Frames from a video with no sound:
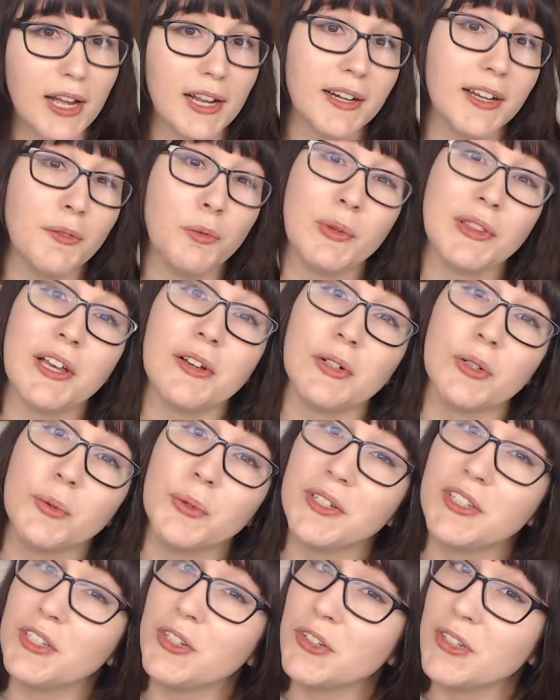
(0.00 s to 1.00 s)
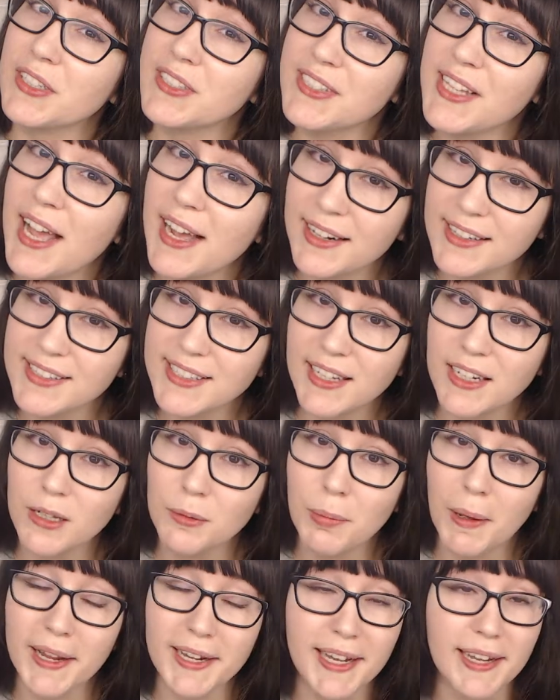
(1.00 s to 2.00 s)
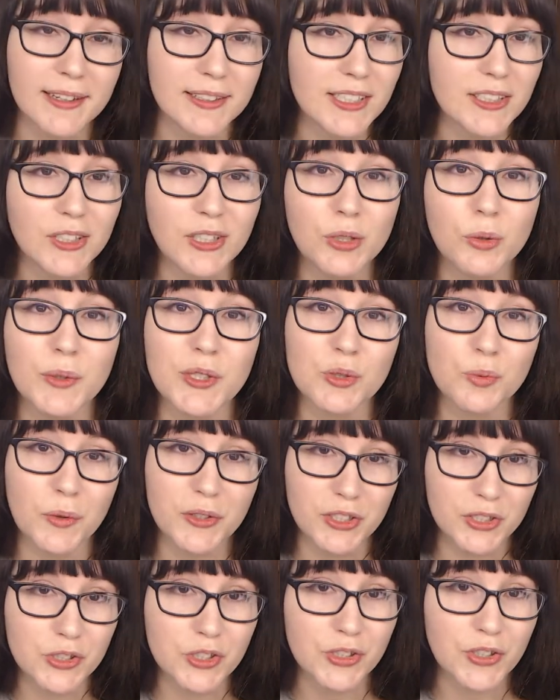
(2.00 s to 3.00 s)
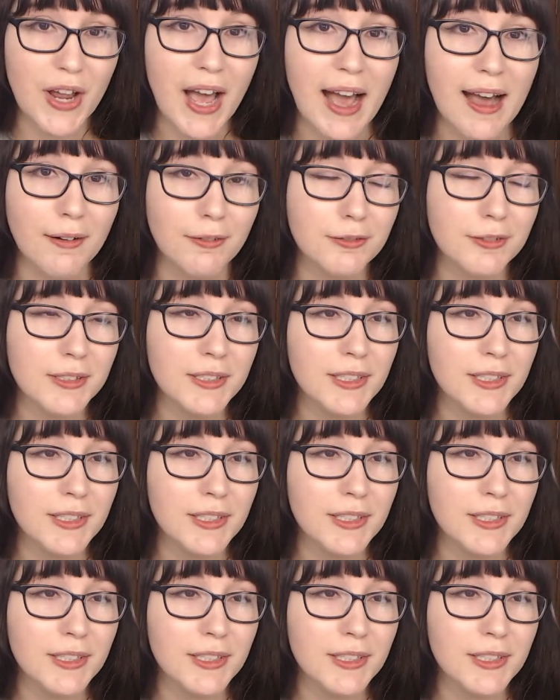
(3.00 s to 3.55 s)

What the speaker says: and without knowing your exact setup, I can't tell you which one you should have.